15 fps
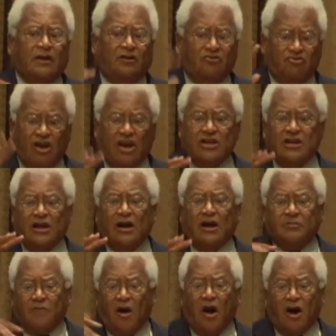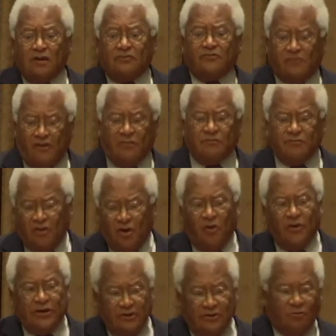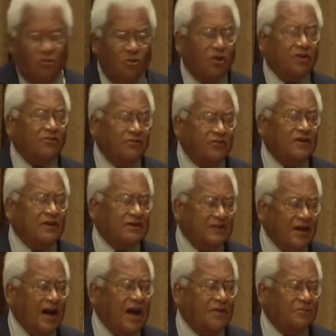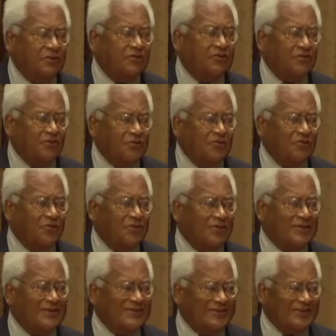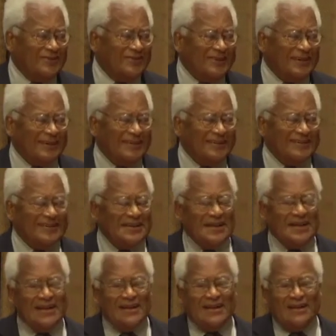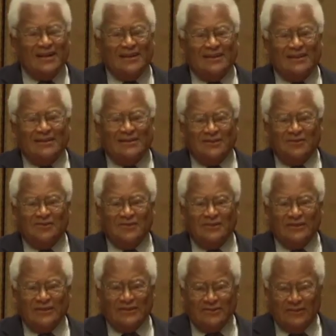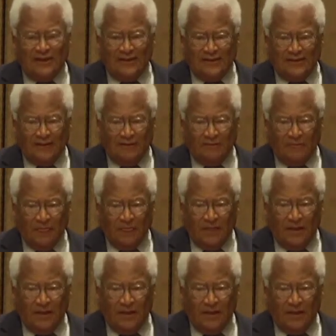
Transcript: an agenda apart from going to war to Vietnam and so forth and so on, a different agenda.